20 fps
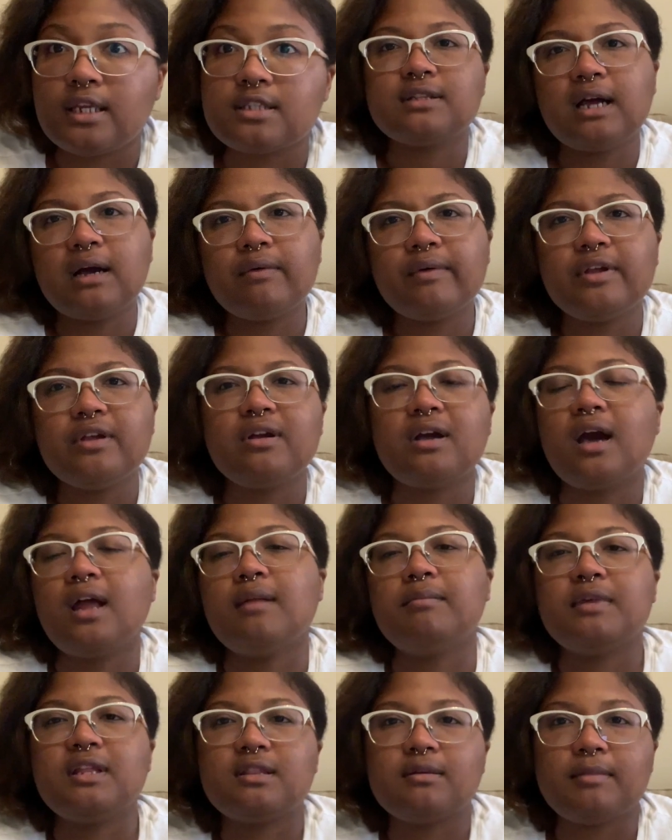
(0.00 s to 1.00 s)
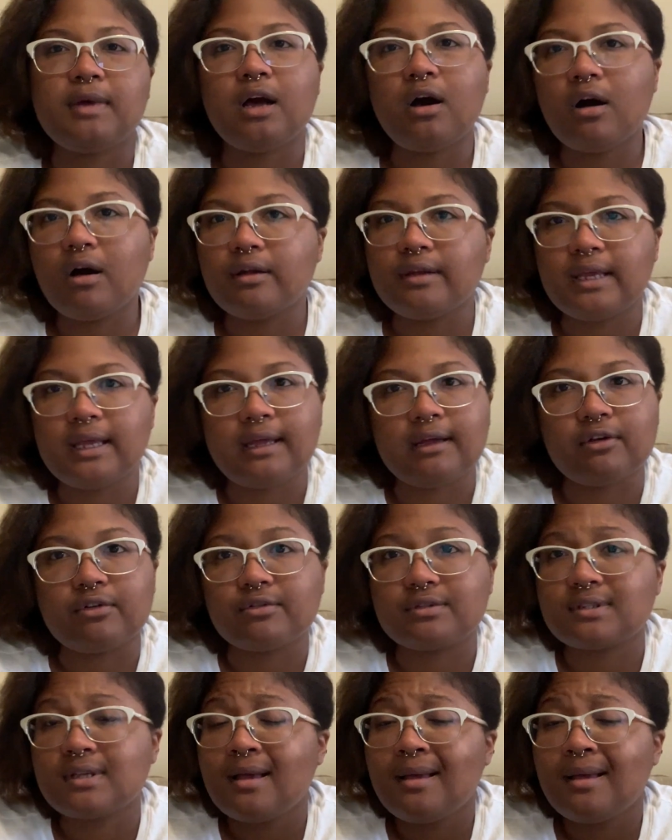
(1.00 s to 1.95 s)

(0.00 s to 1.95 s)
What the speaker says: That way you can kind of meet them at all the angles.